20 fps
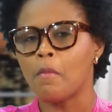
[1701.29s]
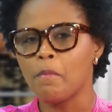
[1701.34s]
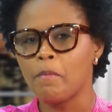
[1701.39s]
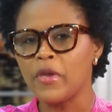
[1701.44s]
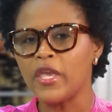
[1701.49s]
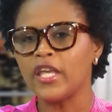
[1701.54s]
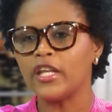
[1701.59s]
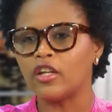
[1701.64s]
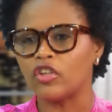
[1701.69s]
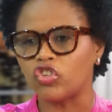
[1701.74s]

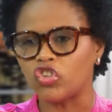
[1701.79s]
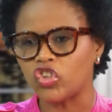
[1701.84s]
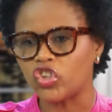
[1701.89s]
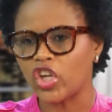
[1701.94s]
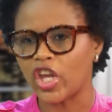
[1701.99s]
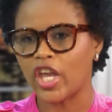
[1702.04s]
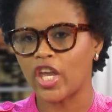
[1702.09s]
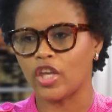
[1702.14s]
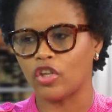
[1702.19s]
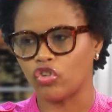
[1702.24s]
Be the
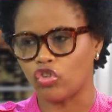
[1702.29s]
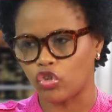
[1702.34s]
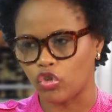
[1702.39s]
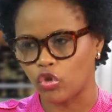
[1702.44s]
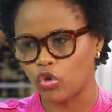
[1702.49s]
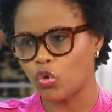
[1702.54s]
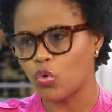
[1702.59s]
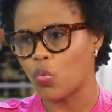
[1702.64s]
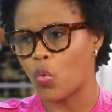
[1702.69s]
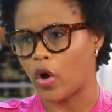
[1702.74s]
change
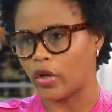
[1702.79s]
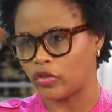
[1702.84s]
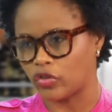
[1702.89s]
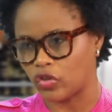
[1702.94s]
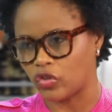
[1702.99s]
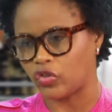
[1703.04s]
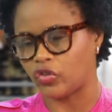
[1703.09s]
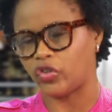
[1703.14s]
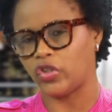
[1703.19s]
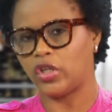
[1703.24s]
you want
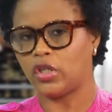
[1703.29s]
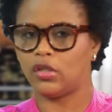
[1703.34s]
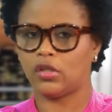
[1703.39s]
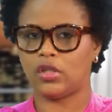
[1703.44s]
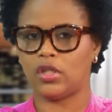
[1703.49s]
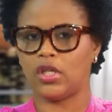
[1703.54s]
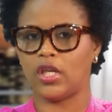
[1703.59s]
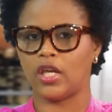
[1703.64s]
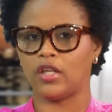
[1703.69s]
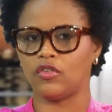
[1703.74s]
to see in
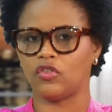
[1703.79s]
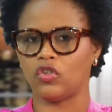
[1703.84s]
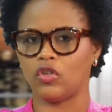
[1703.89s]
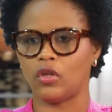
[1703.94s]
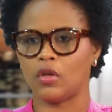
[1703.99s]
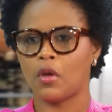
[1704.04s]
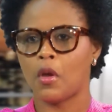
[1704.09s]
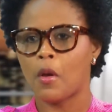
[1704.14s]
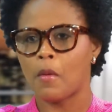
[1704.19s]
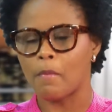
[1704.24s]
TNT
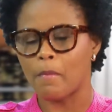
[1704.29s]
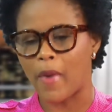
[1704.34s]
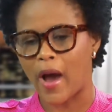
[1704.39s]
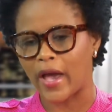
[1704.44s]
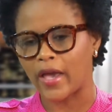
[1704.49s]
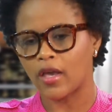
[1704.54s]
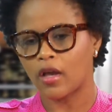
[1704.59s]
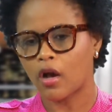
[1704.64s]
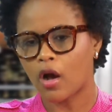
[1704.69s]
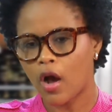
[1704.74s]

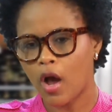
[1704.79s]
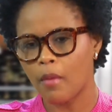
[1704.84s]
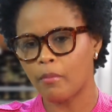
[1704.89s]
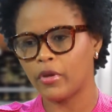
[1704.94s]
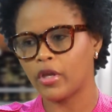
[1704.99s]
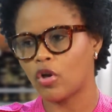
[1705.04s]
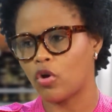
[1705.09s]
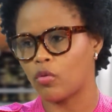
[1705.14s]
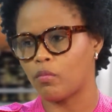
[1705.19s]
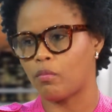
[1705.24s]
by
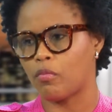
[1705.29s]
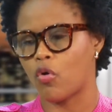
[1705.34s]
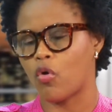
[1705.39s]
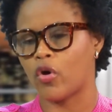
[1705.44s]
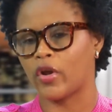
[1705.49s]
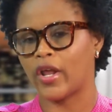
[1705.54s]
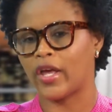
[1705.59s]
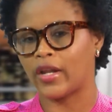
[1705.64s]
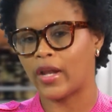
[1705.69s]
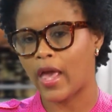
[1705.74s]
coming on
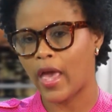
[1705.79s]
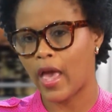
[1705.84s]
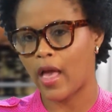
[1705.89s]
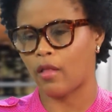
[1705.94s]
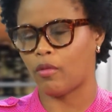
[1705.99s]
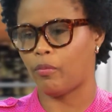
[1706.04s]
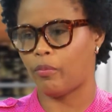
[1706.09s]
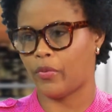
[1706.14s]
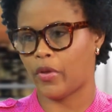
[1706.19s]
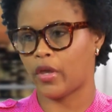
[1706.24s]
board and
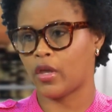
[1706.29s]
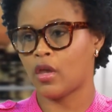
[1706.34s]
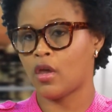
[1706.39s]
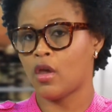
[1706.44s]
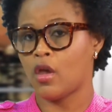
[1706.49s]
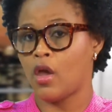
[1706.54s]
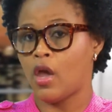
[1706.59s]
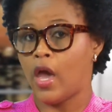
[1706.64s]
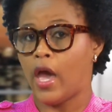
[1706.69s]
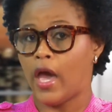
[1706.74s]
helping.
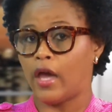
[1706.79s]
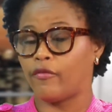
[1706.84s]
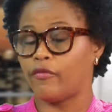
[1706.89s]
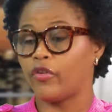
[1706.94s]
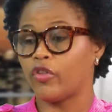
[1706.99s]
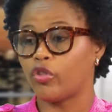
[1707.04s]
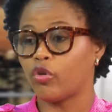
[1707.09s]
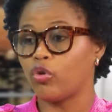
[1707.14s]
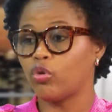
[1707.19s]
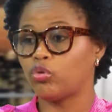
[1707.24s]
And
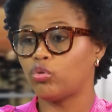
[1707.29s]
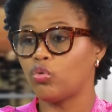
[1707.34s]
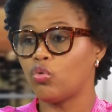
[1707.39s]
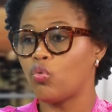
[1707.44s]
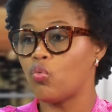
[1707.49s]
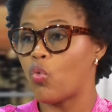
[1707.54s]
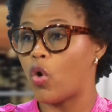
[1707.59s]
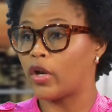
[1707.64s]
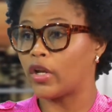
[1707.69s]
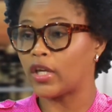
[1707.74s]
for those who
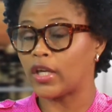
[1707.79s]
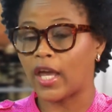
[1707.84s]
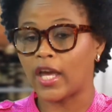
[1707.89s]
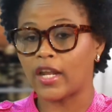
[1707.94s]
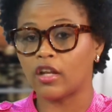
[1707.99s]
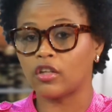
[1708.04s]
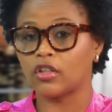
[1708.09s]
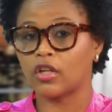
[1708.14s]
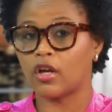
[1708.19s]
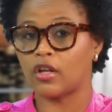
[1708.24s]
want to get
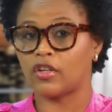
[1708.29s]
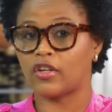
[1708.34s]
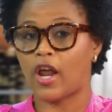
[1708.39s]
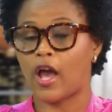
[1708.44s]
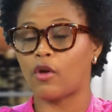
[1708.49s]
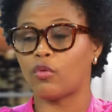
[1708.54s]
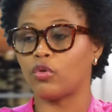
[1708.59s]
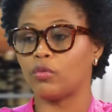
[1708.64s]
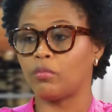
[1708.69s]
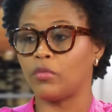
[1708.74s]
in
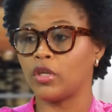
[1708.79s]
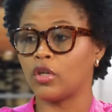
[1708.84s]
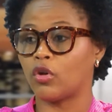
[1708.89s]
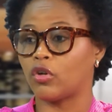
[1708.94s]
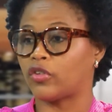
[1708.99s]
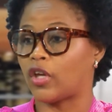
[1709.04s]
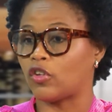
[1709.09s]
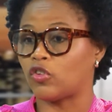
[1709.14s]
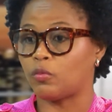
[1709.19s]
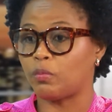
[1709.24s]
contact with me,
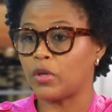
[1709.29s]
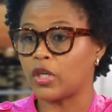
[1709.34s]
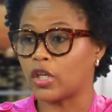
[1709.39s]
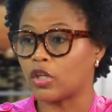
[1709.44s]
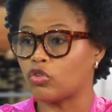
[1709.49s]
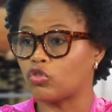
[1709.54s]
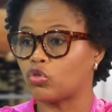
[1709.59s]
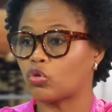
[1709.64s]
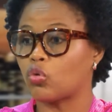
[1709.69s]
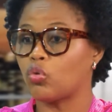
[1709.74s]
because I speak
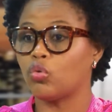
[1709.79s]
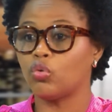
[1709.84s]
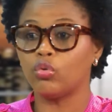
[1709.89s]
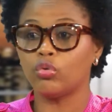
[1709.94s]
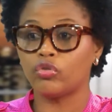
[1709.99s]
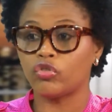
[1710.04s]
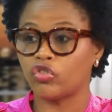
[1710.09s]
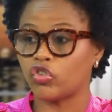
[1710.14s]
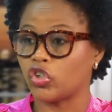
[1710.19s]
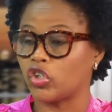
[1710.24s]
in
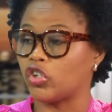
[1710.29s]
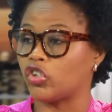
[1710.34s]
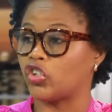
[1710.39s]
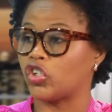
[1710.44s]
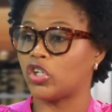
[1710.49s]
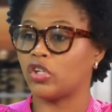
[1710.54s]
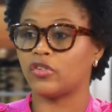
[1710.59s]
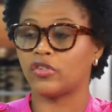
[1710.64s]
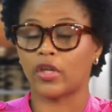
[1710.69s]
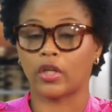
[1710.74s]
schools,
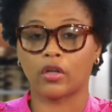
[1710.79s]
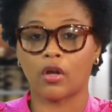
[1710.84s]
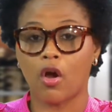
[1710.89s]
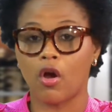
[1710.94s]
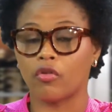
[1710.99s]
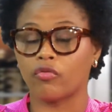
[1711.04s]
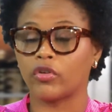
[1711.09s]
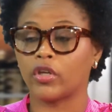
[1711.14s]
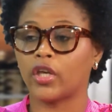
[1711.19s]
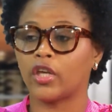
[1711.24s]
churches, and
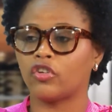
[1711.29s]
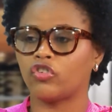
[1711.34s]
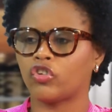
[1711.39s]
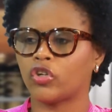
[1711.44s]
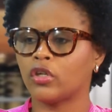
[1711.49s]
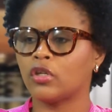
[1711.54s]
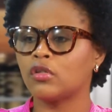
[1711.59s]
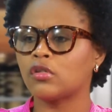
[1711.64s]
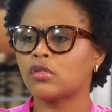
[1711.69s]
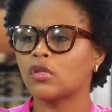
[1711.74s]

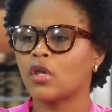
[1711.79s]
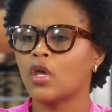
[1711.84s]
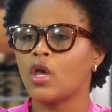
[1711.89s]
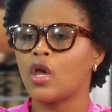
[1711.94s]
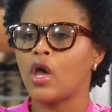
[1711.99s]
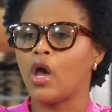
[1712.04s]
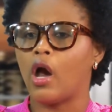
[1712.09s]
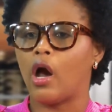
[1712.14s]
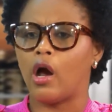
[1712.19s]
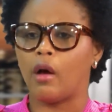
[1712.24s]
congregations,
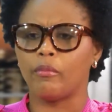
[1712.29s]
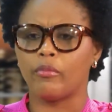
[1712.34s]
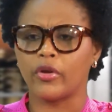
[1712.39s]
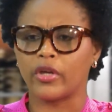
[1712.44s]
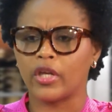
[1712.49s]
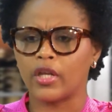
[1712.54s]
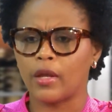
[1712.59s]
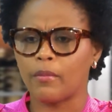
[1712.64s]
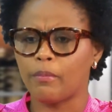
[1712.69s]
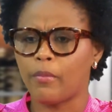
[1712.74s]
um,
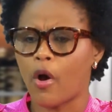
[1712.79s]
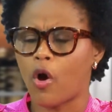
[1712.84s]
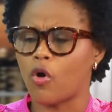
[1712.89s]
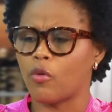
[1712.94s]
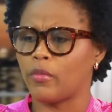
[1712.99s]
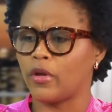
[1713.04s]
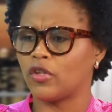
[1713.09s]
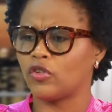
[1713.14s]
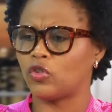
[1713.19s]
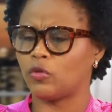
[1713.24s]
bringing
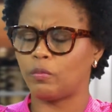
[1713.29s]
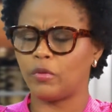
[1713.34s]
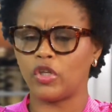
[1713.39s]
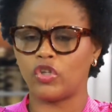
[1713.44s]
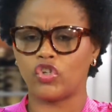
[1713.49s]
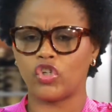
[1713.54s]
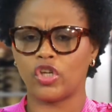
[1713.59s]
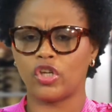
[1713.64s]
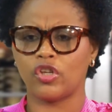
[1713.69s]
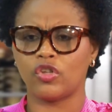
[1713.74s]
empowerment
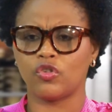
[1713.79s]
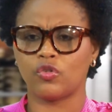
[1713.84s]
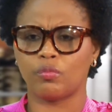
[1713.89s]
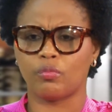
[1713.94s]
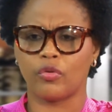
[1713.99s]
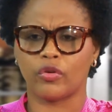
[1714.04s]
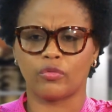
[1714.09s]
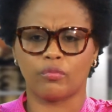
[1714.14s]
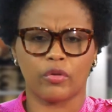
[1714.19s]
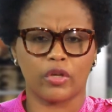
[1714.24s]
speeches,
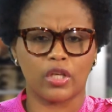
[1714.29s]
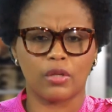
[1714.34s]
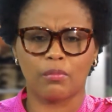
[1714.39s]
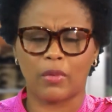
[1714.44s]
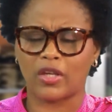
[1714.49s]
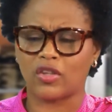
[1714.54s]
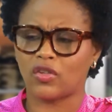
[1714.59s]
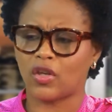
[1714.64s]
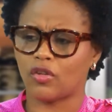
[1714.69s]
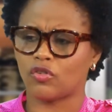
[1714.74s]
br- bringing
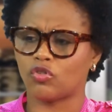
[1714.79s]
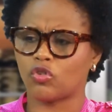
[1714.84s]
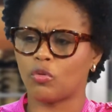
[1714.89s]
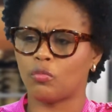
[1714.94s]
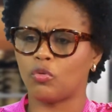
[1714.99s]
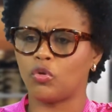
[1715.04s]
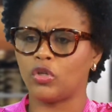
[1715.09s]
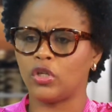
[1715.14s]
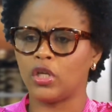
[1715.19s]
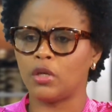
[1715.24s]
my
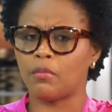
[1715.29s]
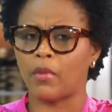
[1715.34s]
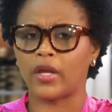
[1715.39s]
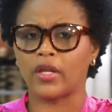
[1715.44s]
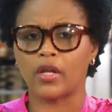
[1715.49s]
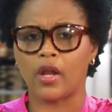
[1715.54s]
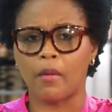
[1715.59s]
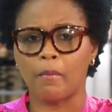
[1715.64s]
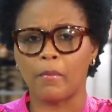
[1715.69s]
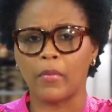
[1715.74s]
testimony. My
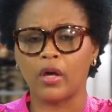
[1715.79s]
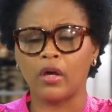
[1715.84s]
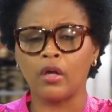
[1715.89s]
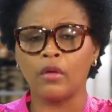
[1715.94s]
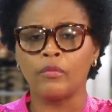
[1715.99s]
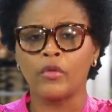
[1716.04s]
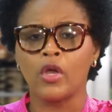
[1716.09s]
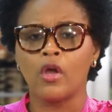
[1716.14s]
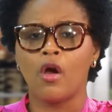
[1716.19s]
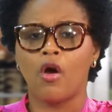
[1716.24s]
number,
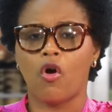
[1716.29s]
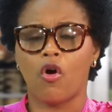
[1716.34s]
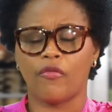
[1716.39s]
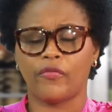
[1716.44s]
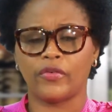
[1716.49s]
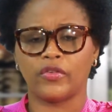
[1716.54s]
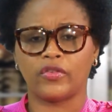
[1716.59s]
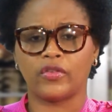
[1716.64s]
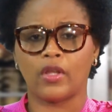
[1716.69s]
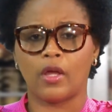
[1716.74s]

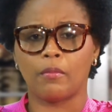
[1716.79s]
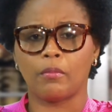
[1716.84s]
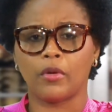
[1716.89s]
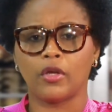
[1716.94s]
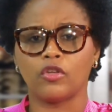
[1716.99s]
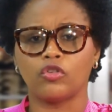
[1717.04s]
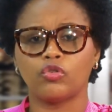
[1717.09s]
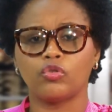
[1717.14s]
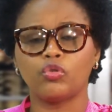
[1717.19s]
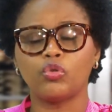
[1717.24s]
office number
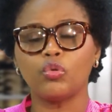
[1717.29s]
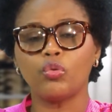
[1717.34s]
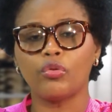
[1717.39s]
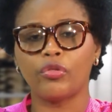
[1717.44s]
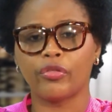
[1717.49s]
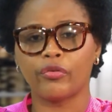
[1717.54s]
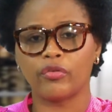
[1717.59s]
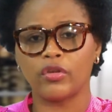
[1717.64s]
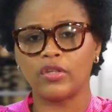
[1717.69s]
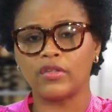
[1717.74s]
is
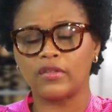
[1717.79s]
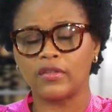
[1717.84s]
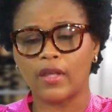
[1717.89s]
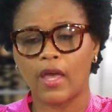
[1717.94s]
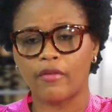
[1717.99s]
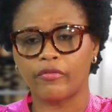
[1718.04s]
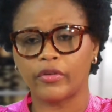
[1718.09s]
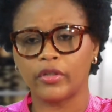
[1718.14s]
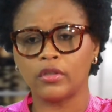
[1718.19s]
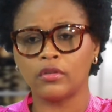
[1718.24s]

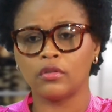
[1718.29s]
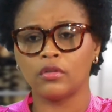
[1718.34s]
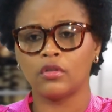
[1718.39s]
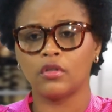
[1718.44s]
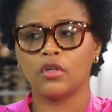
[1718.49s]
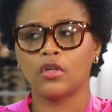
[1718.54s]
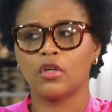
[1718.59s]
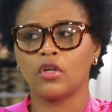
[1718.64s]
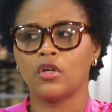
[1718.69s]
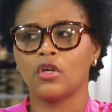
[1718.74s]
237
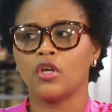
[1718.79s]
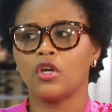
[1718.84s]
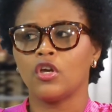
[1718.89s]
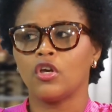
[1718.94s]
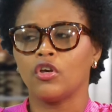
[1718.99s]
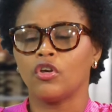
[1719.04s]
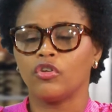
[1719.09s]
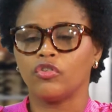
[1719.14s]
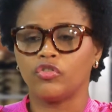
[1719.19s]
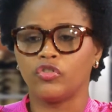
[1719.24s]

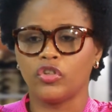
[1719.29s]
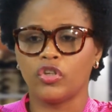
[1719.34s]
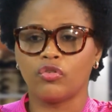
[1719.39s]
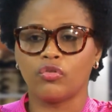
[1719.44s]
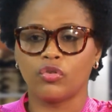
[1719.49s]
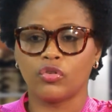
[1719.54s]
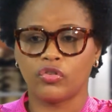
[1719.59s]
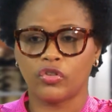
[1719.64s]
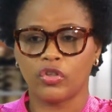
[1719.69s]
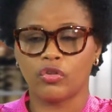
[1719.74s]

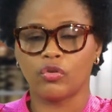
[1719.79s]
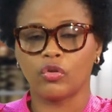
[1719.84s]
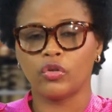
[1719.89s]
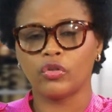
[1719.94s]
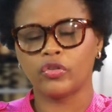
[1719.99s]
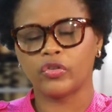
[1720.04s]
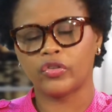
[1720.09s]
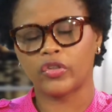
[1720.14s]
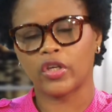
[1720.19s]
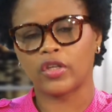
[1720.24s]

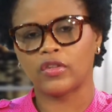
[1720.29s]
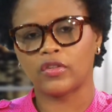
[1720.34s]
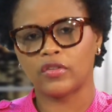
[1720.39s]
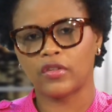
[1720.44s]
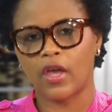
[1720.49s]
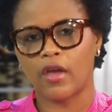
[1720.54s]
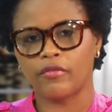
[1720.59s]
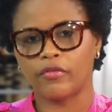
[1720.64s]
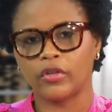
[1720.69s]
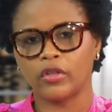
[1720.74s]

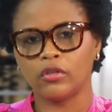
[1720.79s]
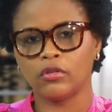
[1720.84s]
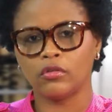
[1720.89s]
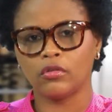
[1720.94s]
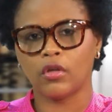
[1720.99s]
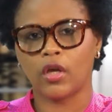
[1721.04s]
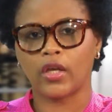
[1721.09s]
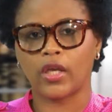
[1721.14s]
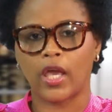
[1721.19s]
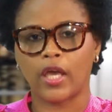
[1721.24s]
0067.
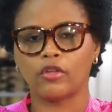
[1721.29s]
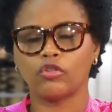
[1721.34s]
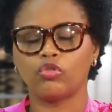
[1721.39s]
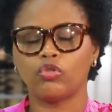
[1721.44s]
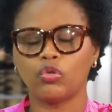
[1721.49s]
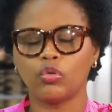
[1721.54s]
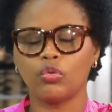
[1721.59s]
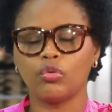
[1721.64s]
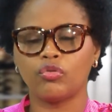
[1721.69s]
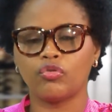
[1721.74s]
Again,
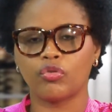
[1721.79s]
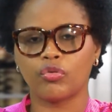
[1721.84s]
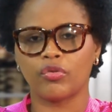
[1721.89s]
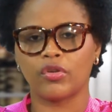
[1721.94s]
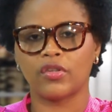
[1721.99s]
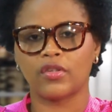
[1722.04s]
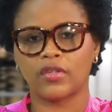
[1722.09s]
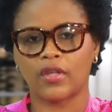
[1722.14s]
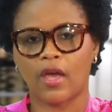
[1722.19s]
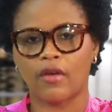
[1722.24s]

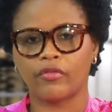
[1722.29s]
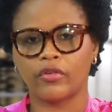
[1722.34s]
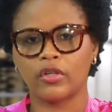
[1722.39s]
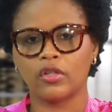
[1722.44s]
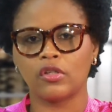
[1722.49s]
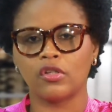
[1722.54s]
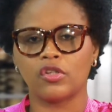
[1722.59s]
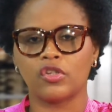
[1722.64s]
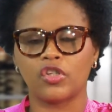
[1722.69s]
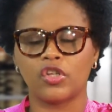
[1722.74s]

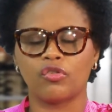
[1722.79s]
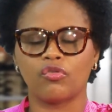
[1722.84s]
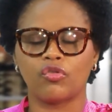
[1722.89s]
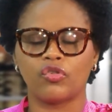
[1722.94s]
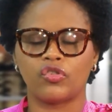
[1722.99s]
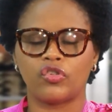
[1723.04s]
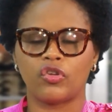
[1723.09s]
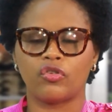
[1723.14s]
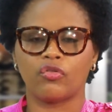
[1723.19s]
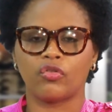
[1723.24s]
237
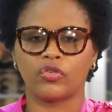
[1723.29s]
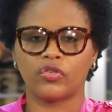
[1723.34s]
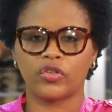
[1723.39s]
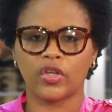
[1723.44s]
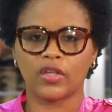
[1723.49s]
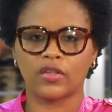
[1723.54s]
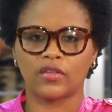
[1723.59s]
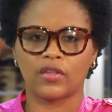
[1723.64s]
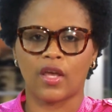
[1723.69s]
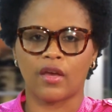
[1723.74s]

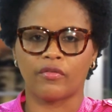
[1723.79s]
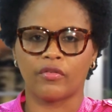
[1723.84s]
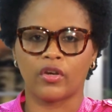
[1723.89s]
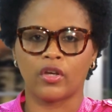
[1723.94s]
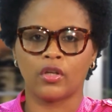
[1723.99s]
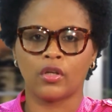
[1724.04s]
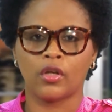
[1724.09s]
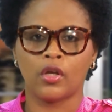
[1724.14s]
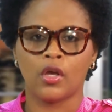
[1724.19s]
0067.